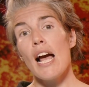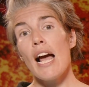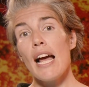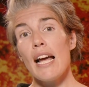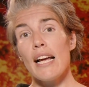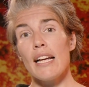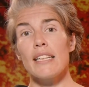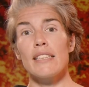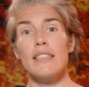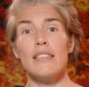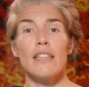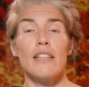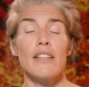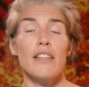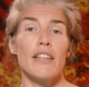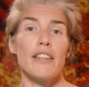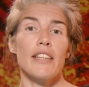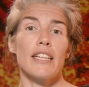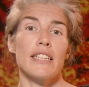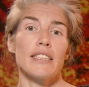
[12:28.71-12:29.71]
and
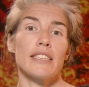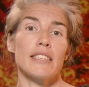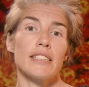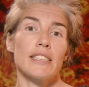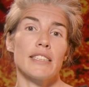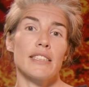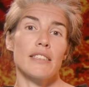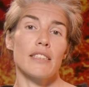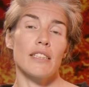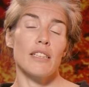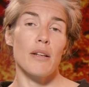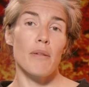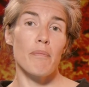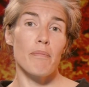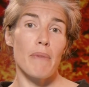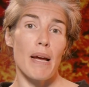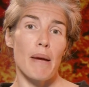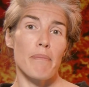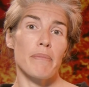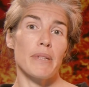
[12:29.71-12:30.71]
the thickness
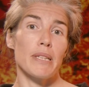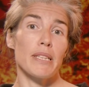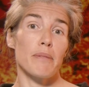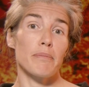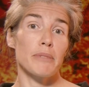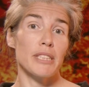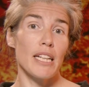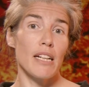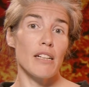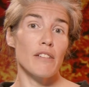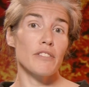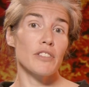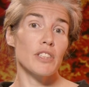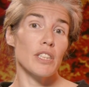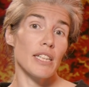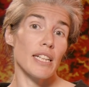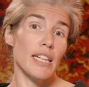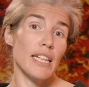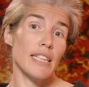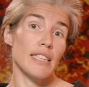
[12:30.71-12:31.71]
map themselves
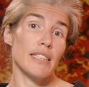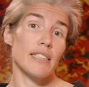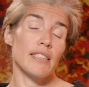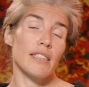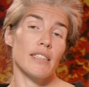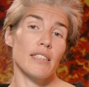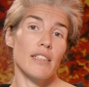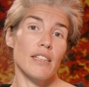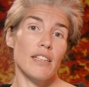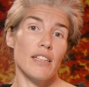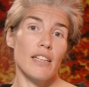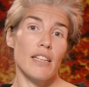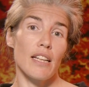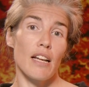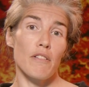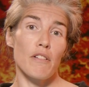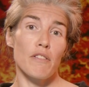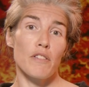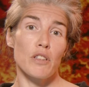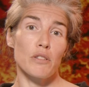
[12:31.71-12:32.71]
in
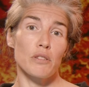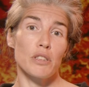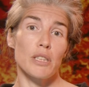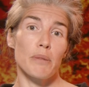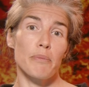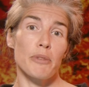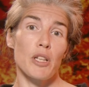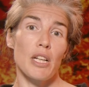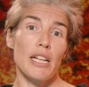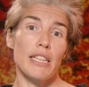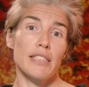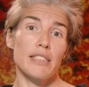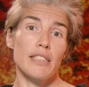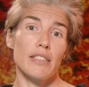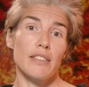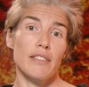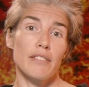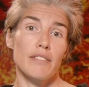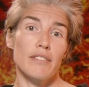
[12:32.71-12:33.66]
lava flow simulation.